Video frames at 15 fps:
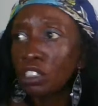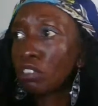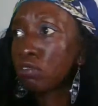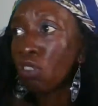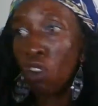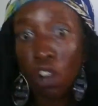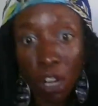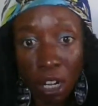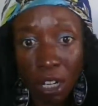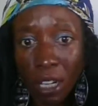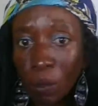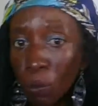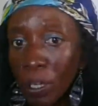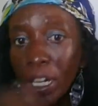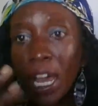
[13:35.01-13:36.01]

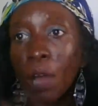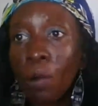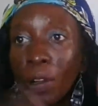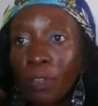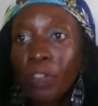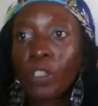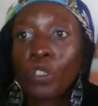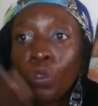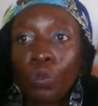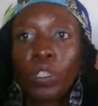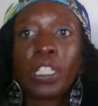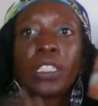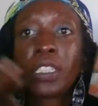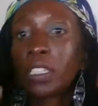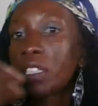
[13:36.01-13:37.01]
Draw however you
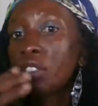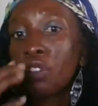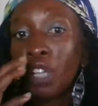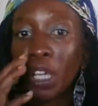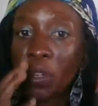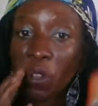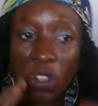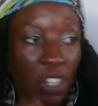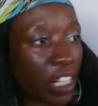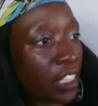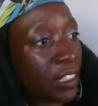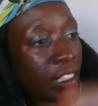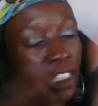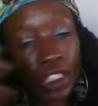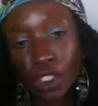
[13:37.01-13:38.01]
need to create a
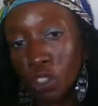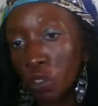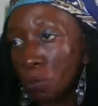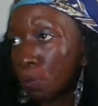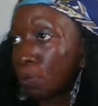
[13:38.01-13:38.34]
sigil,